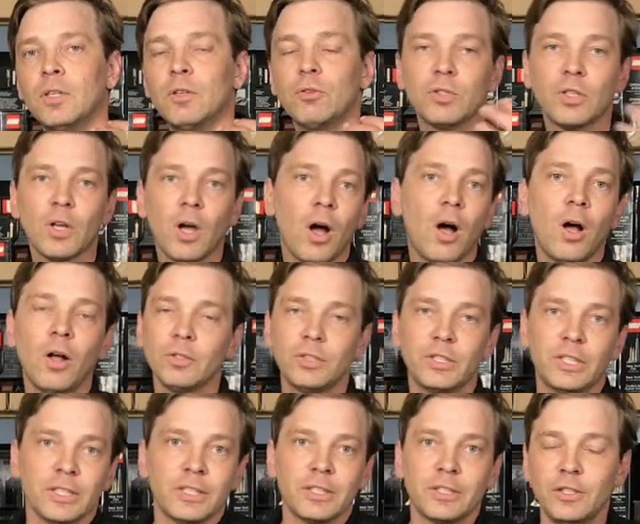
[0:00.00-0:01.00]
It was all
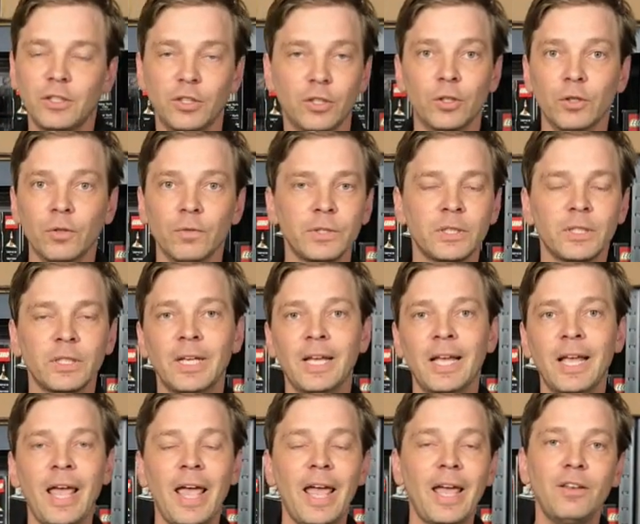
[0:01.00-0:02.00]
just nerves,
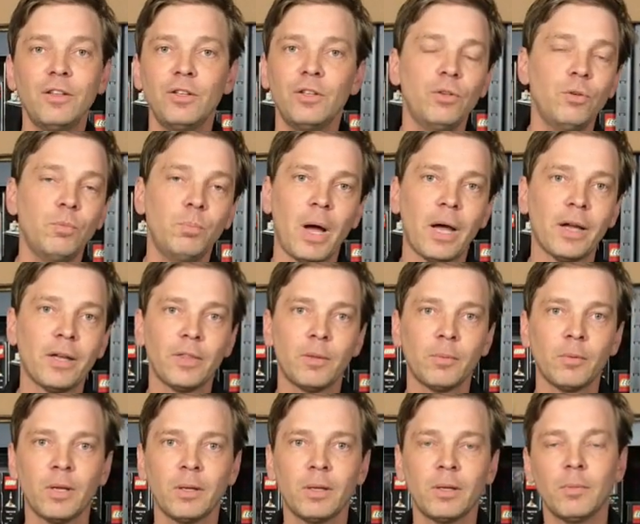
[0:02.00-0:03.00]
and you pocket
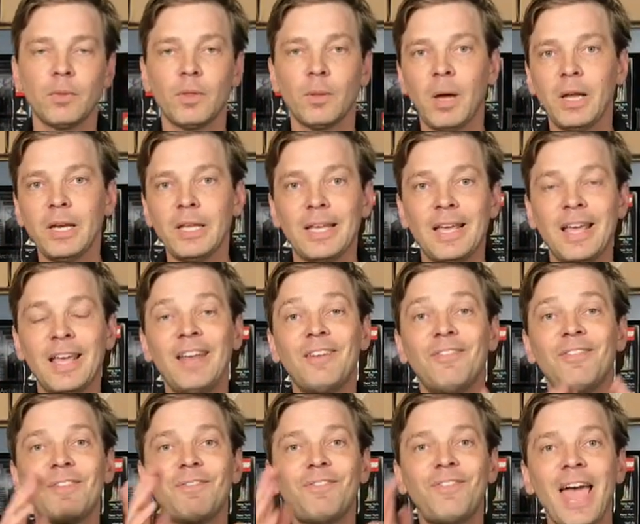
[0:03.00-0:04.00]
the money.
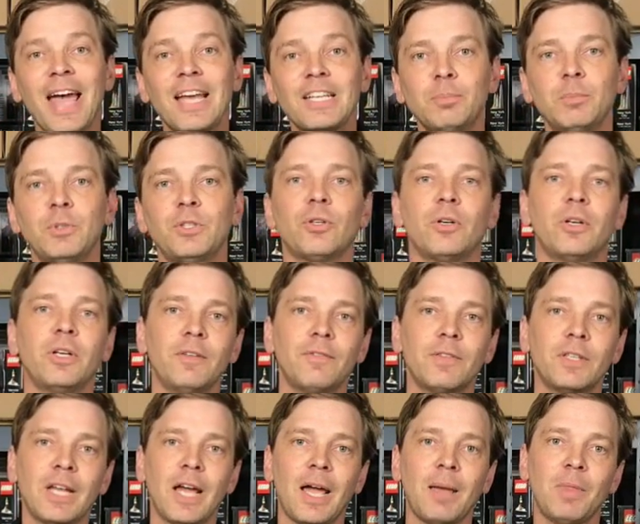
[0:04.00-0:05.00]
And the vast majority of
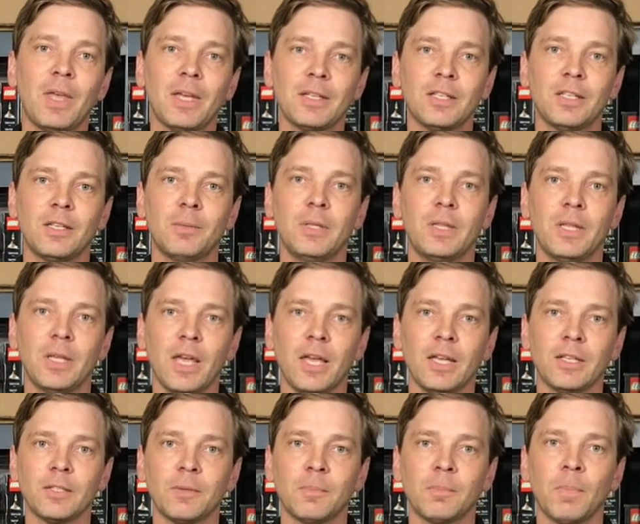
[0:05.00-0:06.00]
the time, that's going to be the
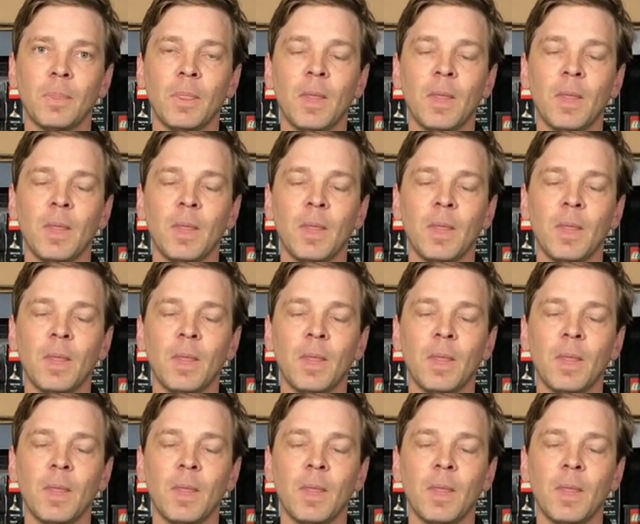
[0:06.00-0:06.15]
case.